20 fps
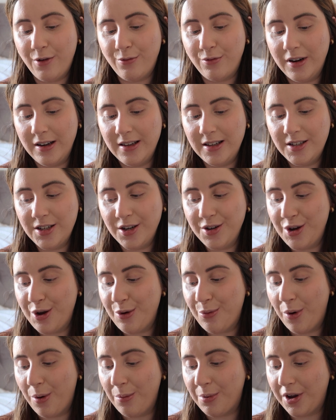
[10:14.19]
I really don't
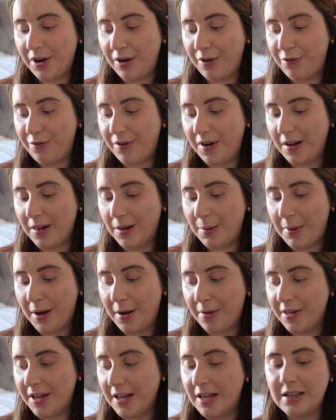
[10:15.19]
know what I'm gonna feel
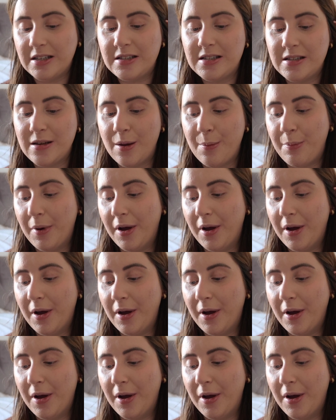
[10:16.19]
about this,